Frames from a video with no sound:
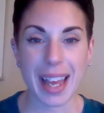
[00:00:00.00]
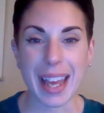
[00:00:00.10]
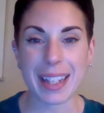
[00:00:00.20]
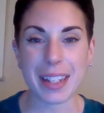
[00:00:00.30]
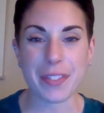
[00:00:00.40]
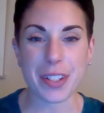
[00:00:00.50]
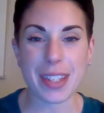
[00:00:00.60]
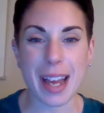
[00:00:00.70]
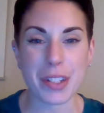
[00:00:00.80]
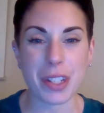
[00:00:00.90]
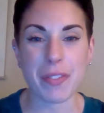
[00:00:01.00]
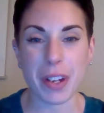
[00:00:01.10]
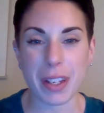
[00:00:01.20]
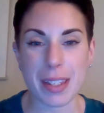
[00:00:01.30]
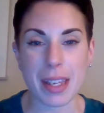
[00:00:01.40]
Hey lifters, Ashley
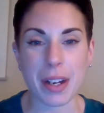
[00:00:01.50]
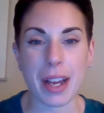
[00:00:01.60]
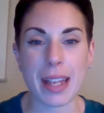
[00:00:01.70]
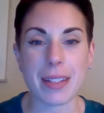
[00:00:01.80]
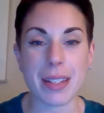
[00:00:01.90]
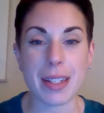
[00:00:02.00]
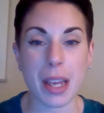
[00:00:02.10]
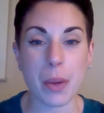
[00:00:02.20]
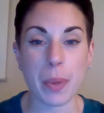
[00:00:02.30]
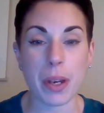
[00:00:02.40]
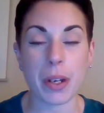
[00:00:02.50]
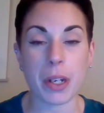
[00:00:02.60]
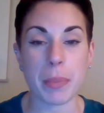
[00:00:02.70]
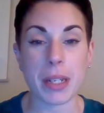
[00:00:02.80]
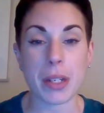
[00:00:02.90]
Vargas here, and today we are
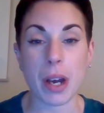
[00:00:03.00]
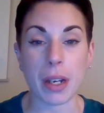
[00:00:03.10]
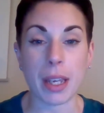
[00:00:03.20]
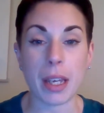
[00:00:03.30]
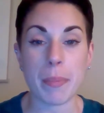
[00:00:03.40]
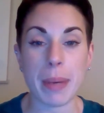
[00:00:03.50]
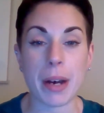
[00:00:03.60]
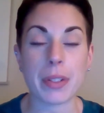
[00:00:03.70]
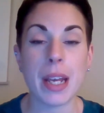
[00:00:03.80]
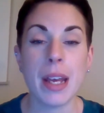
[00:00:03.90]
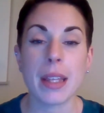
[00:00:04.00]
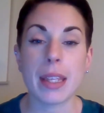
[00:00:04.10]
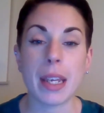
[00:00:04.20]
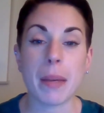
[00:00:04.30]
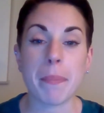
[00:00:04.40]
going to be talking about
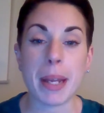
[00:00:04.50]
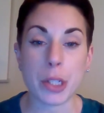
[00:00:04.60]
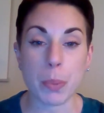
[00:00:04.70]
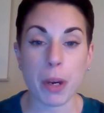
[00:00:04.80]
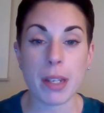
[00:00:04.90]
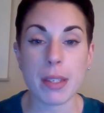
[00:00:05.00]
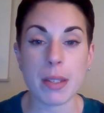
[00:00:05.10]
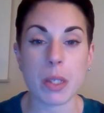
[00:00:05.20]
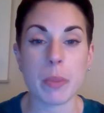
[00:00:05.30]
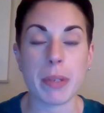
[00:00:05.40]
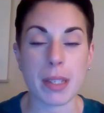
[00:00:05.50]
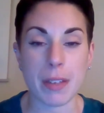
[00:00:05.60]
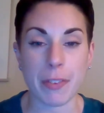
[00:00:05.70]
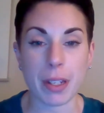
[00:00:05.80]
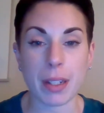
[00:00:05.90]
the bench press and
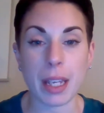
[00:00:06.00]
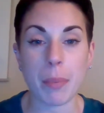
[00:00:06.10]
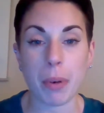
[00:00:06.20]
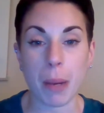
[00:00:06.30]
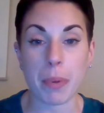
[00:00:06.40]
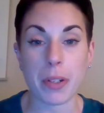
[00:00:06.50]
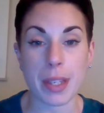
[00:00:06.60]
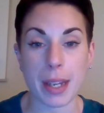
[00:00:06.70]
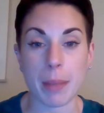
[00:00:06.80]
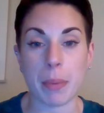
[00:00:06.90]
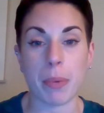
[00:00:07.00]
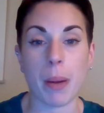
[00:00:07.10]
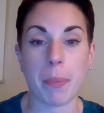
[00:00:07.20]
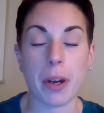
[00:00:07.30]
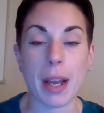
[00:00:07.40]
specifically proper setup and
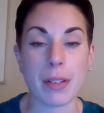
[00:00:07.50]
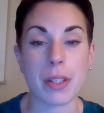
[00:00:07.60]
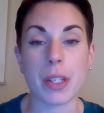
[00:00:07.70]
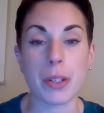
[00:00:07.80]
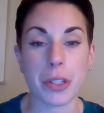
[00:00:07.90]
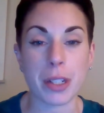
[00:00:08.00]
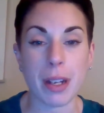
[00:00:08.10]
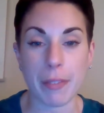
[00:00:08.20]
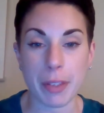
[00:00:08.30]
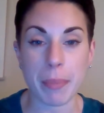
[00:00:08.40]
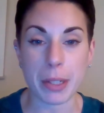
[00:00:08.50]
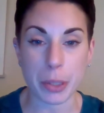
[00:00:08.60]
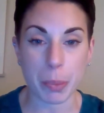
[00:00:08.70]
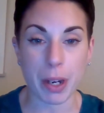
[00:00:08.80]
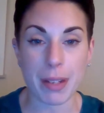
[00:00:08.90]
proper execution of the
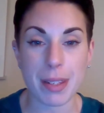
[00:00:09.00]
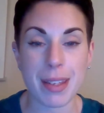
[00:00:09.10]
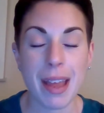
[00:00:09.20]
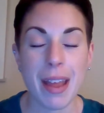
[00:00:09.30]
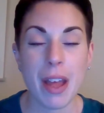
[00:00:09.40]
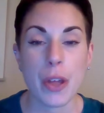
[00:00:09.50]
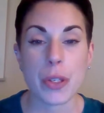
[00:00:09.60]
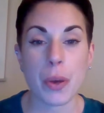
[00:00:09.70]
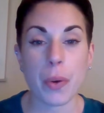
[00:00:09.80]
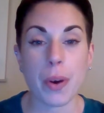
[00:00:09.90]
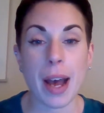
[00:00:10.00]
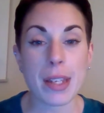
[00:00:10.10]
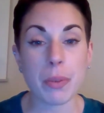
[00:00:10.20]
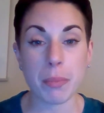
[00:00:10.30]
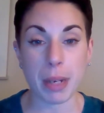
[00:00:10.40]
bench press. So,
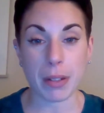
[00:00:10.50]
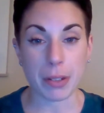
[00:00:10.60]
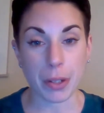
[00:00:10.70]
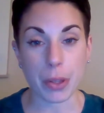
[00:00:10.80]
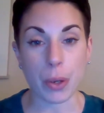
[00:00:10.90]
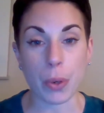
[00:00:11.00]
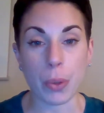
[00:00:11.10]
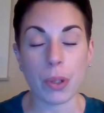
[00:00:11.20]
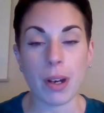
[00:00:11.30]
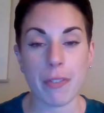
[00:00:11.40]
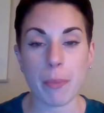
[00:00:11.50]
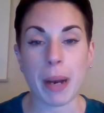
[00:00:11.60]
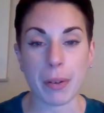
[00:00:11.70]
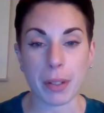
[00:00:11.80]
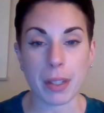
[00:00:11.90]
as a reminder, the goal of a
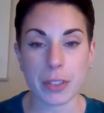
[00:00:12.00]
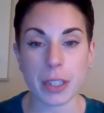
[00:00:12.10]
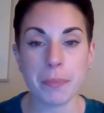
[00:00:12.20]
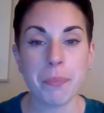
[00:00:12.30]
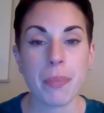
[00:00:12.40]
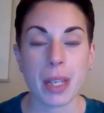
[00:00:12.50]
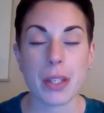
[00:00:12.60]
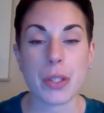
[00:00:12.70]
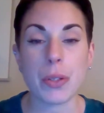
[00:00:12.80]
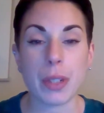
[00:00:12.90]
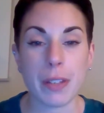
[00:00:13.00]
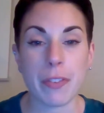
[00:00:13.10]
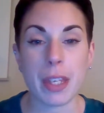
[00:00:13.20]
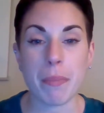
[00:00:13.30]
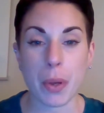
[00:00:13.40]
powerlifter is to
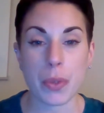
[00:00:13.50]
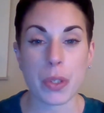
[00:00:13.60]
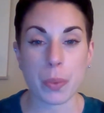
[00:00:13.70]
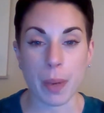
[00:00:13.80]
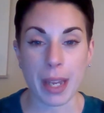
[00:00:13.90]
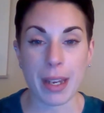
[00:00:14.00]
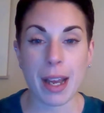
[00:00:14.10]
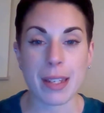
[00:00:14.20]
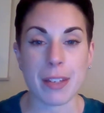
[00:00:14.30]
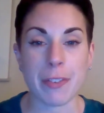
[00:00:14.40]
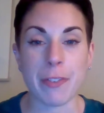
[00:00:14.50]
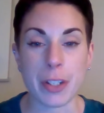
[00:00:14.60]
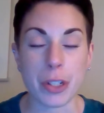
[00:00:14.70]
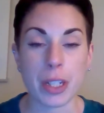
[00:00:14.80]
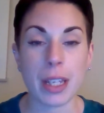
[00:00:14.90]
lift the most weight as
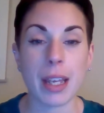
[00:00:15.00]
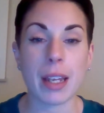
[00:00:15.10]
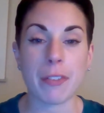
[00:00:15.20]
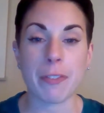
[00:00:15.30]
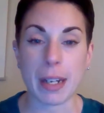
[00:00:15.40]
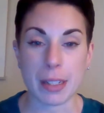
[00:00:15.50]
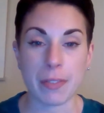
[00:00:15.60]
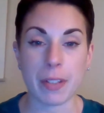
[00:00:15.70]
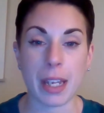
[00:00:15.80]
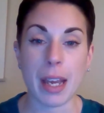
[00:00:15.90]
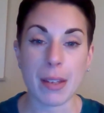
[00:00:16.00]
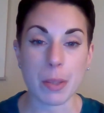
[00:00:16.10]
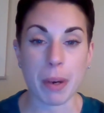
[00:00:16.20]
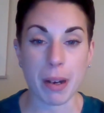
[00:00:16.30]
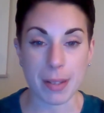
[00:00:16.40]
efficiently and effectively
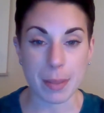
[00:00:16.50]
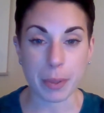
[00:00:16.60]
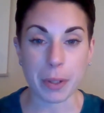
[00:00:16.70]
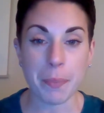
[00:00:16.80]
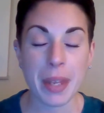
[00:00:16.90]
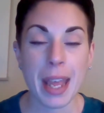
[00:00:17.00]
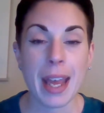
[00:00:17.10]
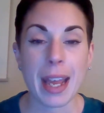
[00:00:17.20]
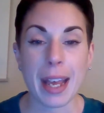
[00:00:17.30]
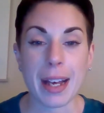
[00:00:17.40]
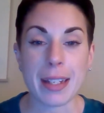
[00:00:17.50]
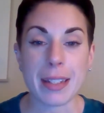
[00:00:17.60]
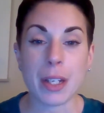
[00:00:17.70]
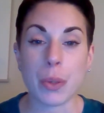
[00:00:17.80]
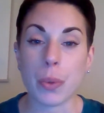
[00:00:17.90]
as possible.
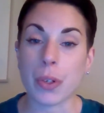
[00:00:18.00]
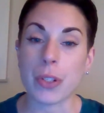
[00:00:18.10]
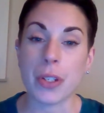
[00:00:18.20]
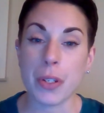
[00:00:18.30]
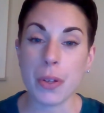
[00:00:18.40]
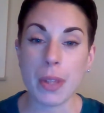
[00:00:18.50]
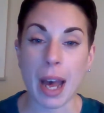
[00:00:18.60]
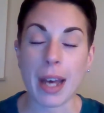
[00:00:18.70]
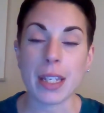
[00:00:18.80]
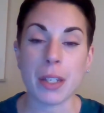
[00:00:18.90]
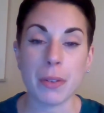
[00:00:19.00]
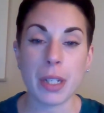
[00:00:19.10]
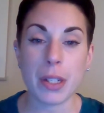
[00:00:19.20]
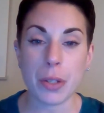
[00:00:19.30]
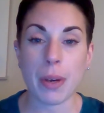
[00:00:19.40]
And in order to do that, you
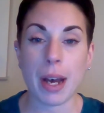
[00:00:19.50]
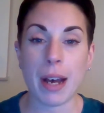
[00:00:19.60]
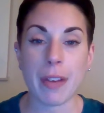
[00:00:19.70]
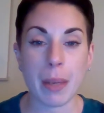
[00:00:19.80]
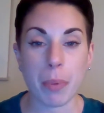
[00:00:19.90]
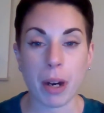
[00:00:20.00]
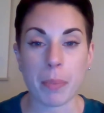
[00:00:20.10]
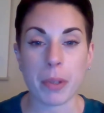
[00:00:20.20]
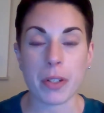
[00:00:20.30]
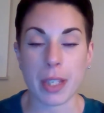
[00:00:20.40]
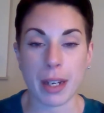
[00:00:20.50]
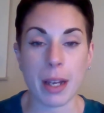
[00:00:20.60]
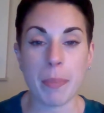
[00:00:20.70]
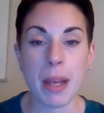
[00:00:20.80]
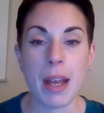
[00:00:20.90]
need to have a proper
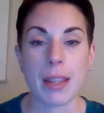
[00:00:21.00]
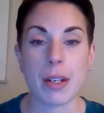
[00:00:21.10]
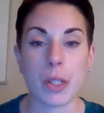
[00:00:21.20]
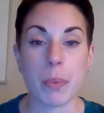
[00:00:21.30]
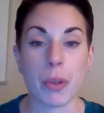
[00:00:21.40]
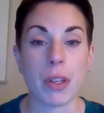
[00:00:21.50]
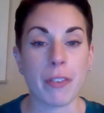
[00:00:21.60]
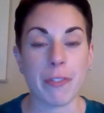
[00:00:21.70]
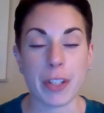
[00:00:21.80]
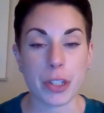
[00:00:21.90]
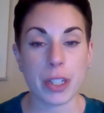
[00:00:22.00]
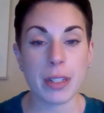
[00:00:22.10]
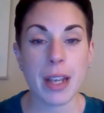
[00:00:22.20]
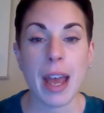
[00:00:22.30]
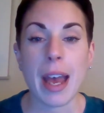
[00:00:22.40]
setup that is both
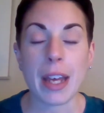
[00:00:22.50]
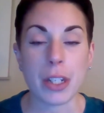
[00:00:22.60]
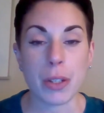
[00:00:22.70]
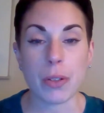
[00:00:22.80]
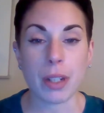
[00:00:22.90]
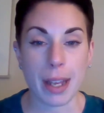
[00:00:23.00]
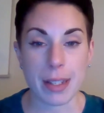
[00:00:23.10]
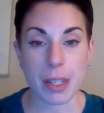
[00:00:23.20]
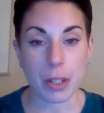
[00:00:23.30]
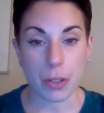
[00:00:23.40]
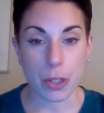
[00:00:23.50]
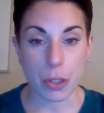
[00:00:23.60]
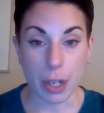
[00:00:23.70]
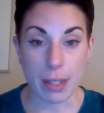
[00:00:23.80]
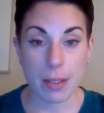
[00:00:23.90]
efficient and utilizing your
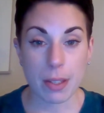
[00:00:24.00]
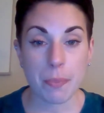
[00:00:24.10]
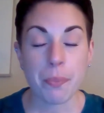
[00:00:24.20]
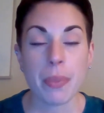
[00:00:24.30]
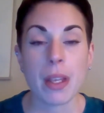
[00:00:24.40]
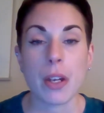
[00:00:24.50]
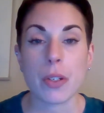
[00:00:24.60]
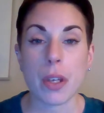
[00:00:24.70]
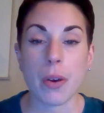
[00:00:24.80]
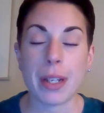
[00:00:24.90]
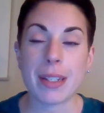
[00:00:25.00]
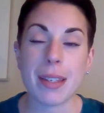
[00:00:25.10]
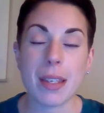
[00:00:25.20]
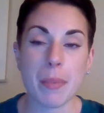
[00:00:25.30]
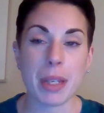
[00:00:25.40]
strengths. So, and
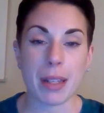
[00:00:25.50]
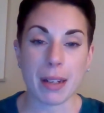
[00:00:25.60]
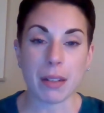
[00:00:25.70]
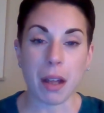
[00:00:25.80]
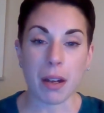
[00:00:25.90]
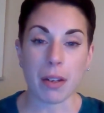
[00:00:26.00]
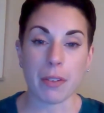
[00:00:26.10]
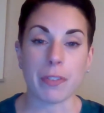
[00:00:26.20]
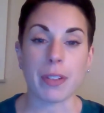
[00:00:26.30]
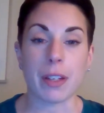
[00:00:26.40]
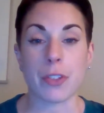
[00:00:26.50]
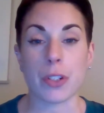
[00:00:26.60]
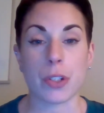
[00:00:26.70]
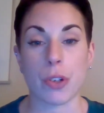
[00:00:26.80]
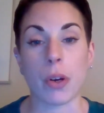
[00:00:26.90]
this is something that a lot of
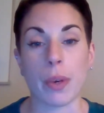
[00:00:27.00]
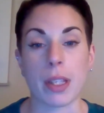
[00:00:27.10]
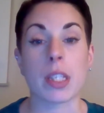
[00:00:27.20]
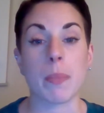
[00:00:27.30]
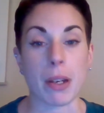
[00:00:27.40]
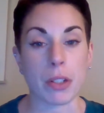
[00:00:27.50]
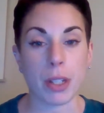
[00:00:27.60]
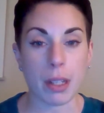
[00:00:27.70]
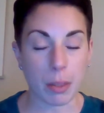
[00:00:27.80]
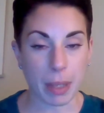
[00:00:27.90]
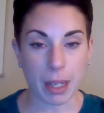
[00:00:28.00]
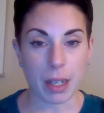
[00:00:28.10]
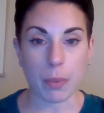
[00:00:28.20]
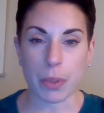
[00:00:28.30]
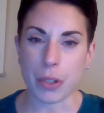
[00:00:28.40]
lifters struggle with, especially in the
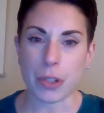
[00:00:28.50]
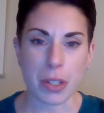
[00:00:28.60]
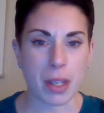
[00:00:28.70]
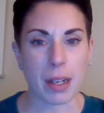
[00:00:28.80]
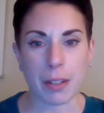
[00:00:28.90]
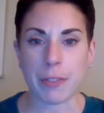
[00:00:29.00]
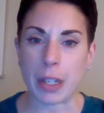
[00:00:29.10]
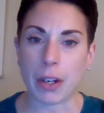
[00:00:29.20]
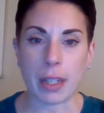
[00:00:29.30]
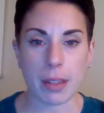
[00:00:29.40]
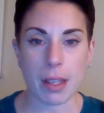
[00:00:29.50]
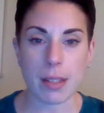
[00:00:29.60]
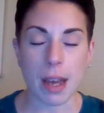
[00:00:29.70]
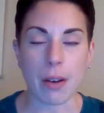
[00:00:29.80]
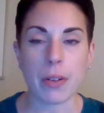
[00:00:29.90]
beginning when they're just kind of figuring
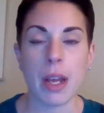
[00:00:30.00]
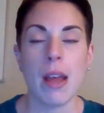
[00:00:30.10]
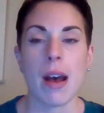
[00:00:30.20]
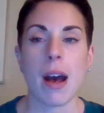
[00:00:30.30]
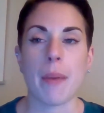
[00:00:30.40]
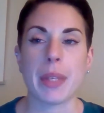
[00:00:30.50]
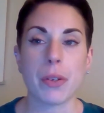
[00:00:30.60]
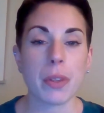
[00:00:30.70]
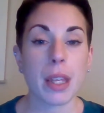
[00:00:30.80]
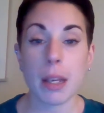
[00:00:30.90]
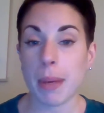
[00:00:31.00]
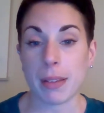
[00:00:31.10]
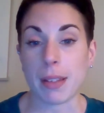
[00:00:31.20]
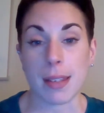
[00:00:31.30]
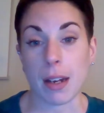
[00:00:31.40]
things out. They don't think
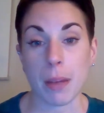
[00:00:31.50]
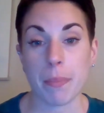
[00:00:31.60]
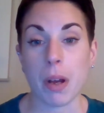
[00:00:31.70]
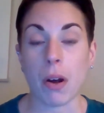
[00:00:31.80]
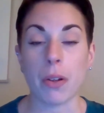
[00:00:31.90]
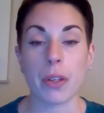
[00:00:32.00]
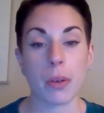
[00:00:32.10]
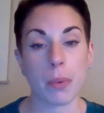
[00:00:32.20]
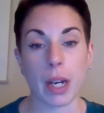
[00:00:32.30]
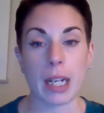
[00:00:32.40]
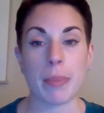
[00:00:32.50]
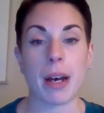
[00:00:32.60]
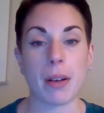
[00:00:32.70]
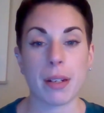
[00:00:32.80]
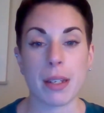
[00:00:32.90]
about the setup. All they're worried
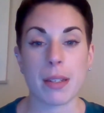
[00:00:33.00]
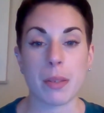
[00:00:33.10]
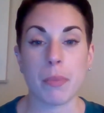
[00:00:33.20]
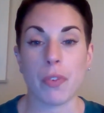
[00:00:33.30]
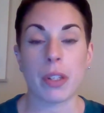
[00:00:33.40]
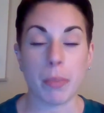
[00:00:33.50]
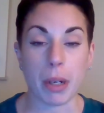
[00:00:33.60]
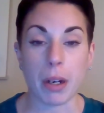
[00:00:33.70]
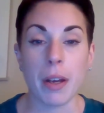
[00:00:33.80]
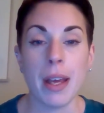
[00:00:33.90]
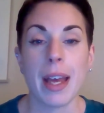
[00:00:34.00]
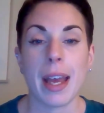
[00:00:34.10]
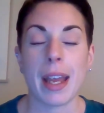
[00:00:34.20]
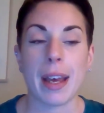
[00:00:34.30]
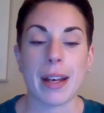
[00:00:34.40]
about is moving the bar.
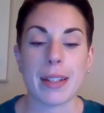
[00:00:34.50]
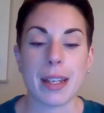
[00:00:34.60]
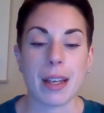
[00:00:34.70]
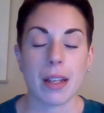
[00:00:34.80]
And